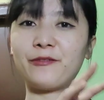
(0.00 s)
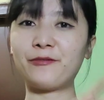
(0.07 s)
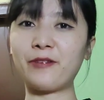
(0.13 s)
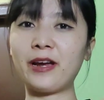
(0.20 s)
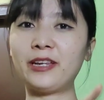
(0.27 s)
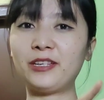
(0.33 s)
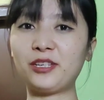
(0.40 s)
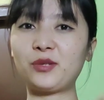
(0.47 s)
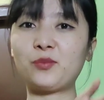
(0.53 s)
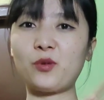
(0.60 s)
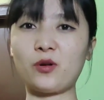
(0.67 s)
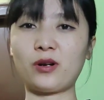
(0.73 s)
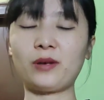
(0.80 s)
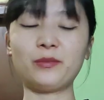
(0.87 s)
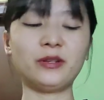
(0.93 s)
fry this
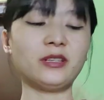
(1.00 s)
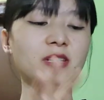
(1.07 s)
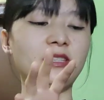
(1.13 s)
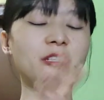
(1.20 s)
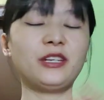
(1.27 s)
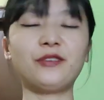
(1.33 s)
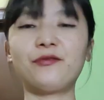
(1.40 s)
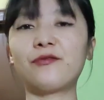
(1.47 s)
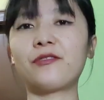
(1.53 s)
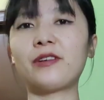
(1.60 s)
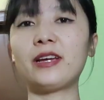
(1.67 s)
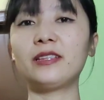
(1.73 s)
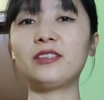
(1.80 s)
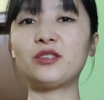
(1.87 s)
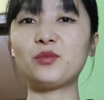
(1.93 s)
pork. I'm gonna deep
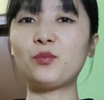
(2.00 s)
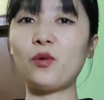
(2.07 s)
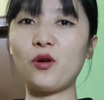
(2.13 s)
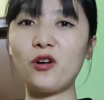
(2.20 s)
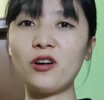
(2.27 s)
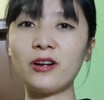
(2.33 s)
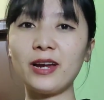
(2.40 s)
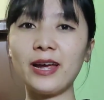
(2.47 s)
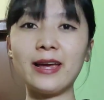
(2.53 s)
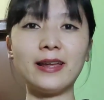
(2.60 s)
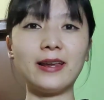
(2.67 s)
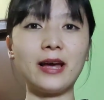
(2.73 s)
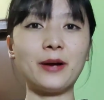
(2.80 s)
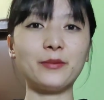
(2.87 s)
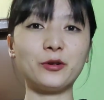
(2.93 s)
fry this pork
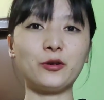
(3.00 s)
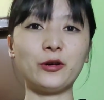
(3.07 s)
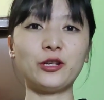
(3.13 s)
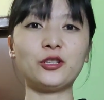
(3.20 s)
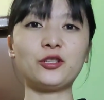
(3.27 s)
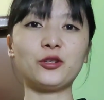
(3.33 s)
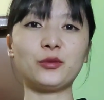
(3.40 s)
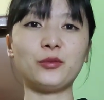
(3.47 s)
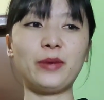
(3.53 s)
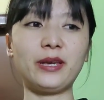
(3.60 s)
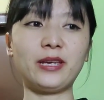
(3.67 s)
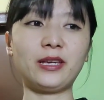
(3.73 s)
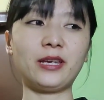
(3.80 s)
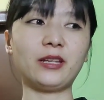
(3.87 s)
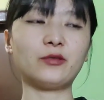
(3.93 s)
and I'm going to
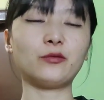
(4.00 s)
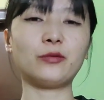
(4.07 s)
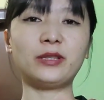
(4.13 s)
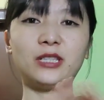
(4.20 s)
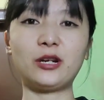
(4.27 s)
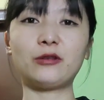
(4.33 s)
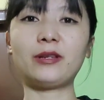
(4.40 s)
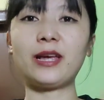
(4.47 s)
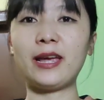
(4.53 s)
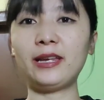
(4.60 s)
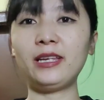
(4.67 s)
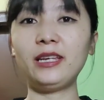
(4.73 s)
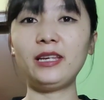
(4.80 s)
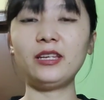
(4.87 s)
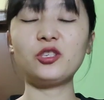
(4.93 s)
make it without
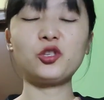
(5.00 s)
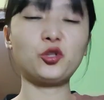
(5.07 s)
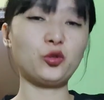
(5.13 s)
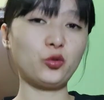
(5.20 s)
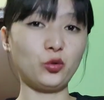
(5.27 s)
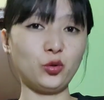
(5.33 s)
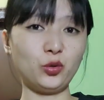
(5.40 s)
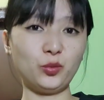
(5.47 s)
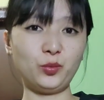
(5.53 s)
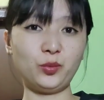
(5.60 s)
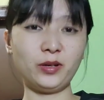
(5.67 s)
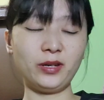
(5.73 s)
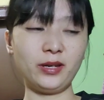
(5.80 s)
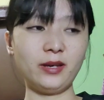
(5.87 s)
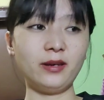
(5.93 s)
any soup
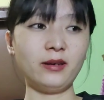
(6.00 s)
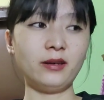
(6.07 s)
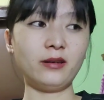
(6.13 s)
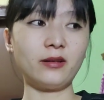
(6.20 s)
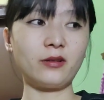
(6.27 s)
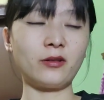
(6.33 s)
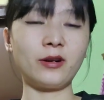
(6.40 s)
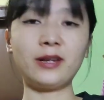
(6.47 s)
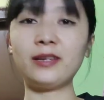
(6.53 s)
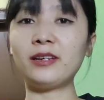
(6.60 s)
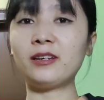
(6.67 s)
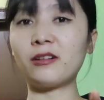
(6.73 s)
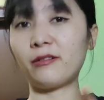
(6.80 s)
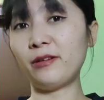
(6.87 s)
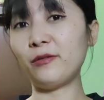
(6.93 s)
or any
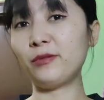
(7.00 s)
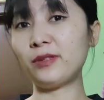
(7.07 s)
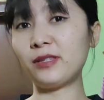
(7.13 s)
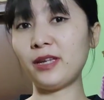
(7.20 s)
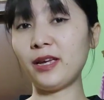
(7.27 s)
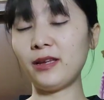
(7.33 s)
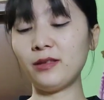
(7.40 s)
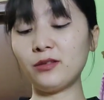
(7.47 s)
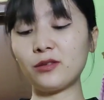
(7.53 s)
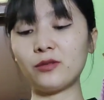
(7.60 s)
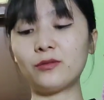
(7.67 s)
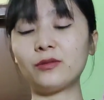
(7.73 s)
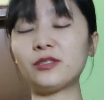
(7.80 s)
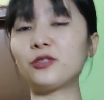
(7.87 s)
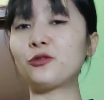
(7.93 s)
curry, we say.
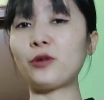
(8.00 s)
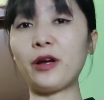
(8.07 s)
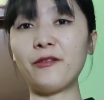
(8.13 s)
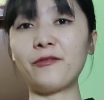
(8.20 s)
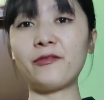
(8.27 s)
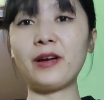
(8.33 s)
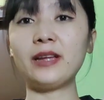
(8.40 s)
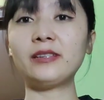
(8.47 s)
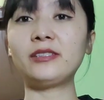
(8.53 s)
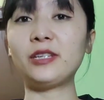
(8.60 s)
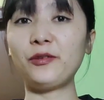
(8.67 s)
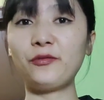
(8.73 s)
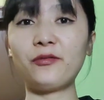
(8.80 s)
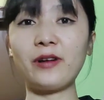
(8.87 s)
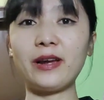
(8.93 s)
So it's dry fried,
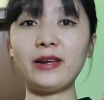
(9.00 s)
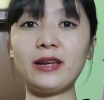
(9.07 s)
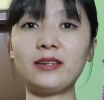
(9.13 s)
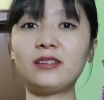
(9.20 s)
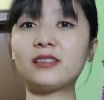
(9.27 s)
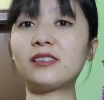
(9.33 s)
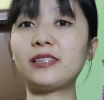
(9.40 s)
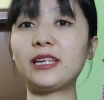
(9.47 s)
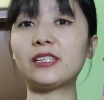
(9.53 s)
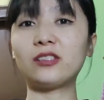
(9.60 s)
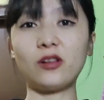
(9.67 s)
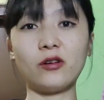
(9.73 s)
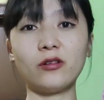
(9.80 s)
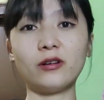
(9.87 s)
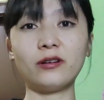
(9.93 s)
deep fried, and it stays
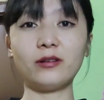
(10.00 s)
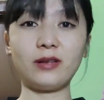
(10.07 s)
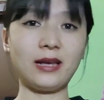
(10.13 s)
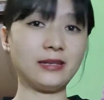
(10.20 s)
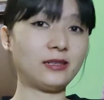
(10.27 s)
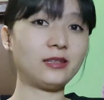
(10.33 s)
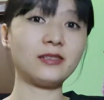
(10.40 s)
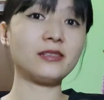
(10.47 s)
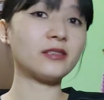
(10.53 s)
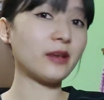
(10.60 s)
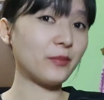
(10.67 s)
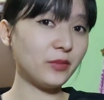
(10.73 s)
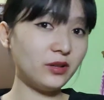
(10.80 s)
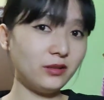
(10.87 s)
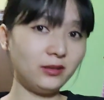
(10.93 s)
longer as it's
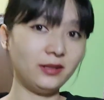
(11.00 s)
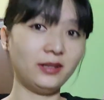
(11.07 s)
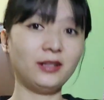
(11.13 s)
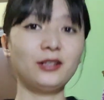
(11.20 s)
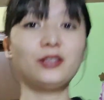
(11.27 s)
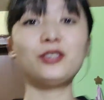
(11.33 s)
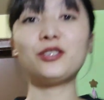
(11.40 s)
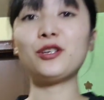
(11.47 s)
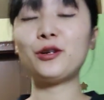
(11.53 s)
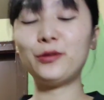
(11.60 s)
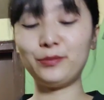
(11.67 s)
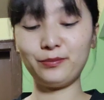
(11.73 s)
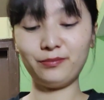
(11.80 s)
summer. So